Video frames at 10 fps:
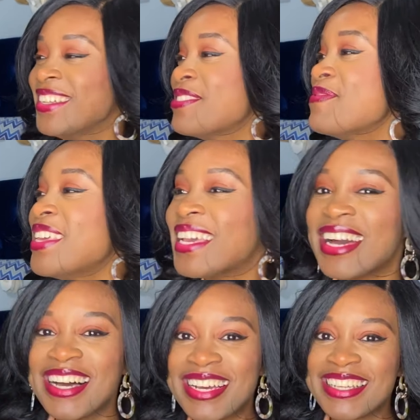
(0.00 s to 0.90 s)

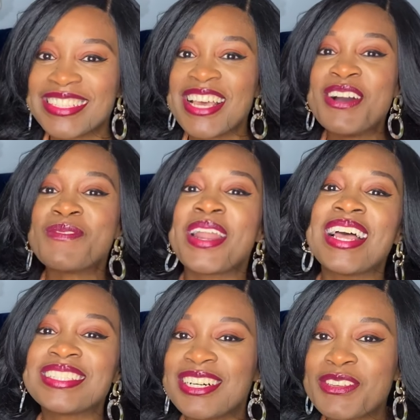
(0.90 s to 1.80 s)
Because when I
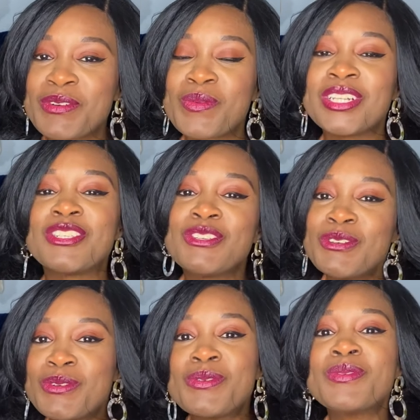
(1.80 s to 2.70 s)
tell you, once
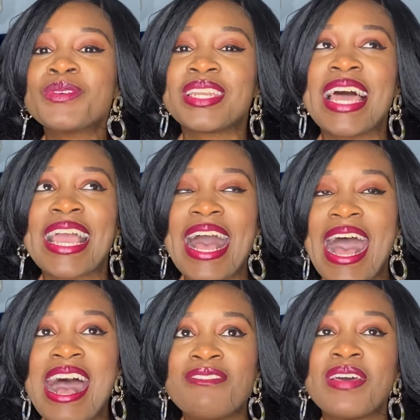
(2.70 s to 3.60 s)
you like
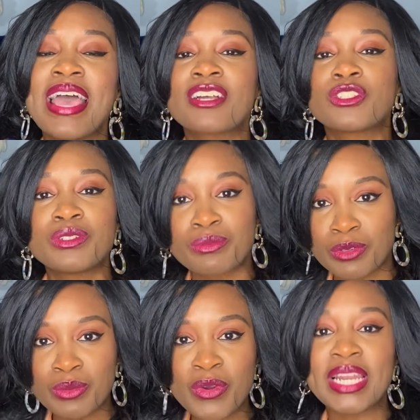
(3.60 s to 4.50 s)
have extra
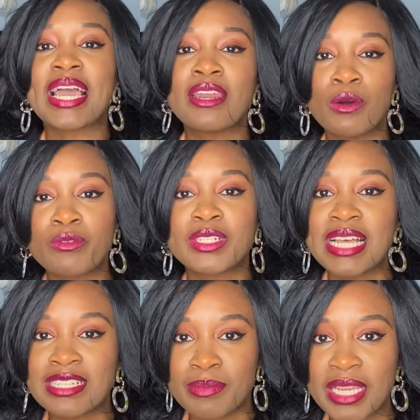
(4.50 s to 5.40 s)
room with like an
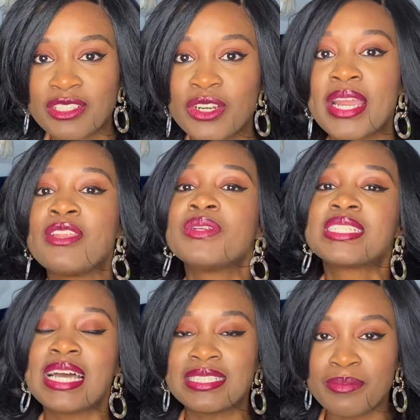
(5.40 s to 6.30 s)
oversized blazer and you
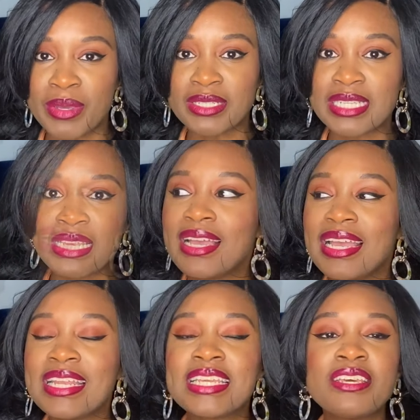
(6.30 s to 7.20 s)
decide to belt it,
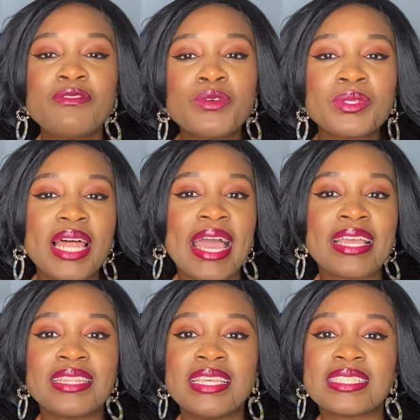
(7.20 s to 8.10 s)
it gives you
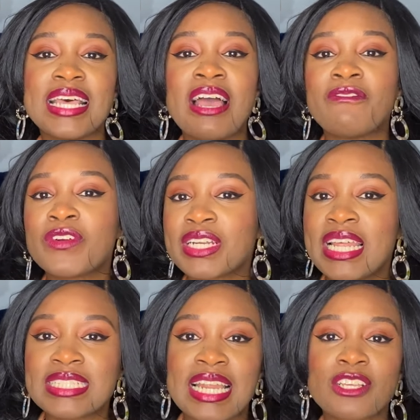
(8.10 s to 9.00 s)
like this
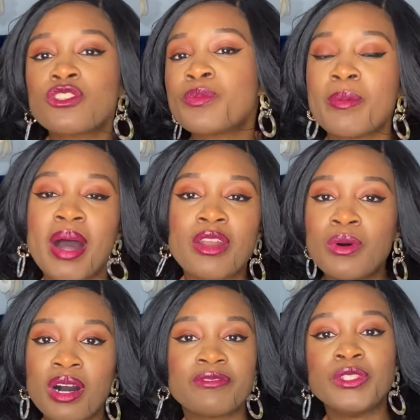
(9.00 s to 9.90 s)
effortless like supermodel
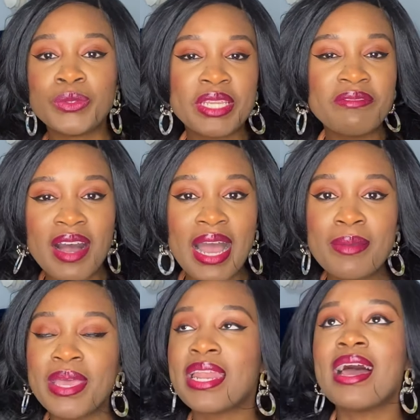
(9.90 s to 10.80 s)
of duty vibe, and